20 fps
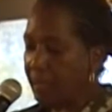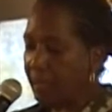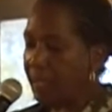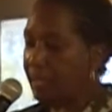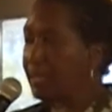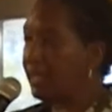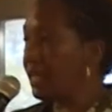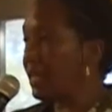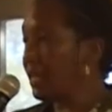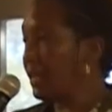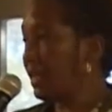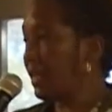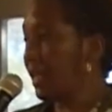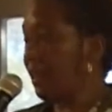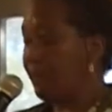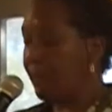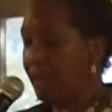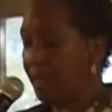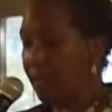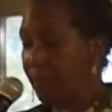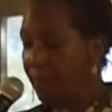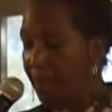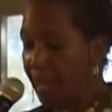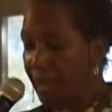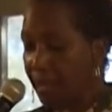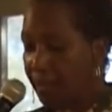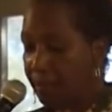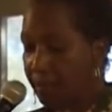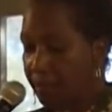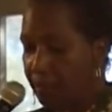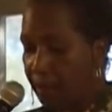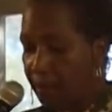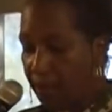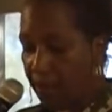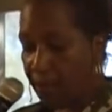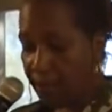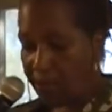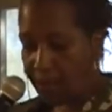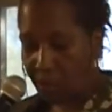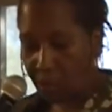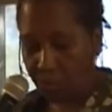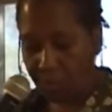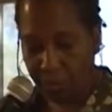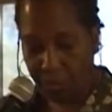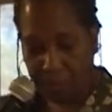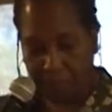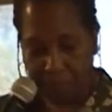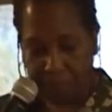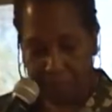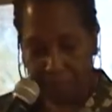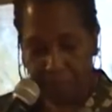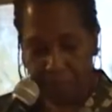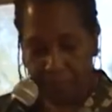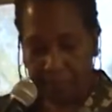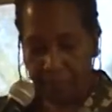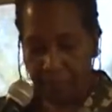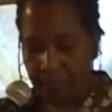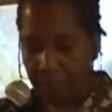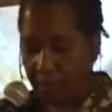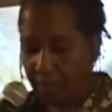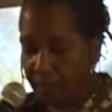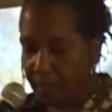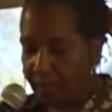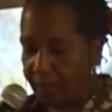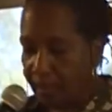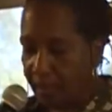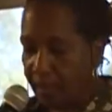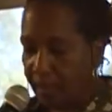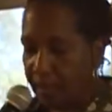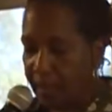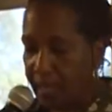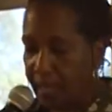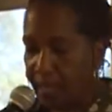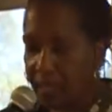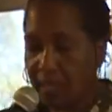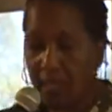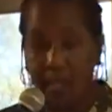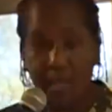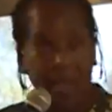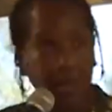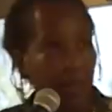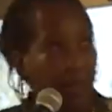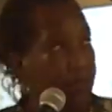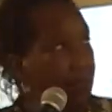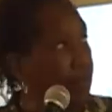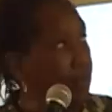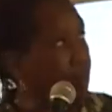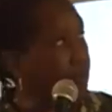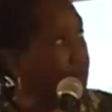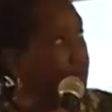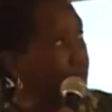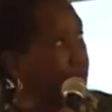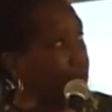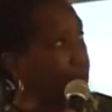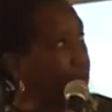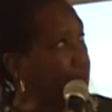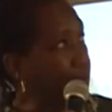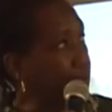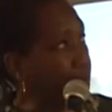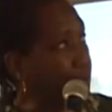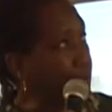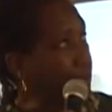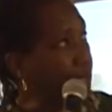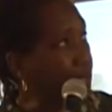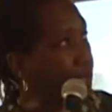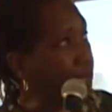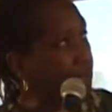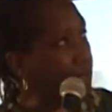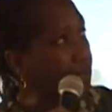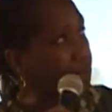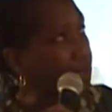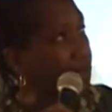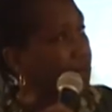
it does have an impact on children. This next slide, over in the corner, you'll see a little